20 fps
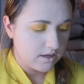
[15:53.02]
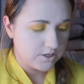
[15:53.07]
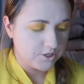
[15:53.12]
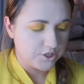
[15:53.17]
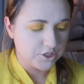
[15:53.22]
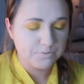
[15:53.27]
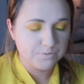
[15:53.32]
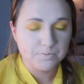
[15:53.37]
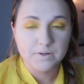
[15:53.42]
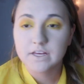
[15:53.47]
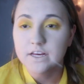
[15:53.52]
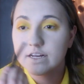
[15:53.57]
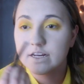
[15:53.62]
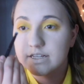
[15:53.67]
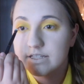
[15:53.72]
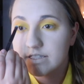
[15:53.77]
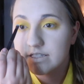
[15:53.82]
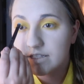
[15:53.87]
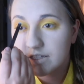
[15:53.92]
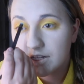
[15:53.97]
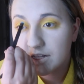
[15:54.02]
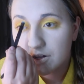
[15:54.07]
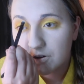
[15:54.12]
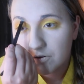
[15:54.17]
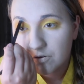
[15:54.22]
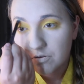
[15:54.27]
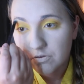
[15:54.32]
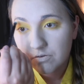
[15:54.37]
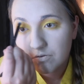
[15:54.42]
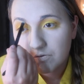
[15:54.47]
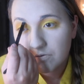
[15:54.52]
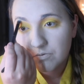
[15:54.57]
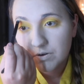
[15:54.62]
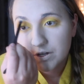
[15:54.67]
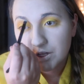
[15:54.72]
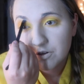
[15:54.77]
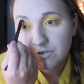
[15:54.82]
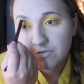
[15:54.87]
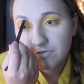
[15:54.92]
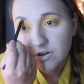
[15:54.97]
just because, you know,
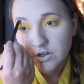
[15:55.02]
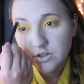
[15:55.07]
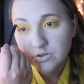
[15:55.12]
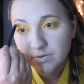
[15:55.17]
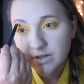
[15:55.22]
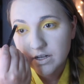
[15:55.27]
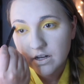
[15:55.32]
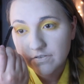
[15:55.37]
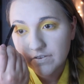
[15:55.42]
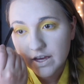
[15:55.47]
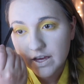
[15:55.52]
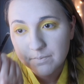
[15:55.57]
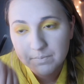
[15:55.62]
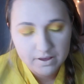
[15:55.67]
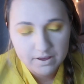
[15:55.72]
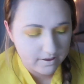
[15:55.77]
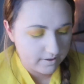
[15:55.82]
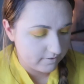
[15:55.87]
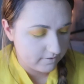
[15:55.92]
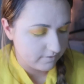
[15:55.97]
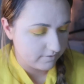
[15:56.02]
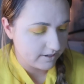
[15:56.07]
when you first read off campus,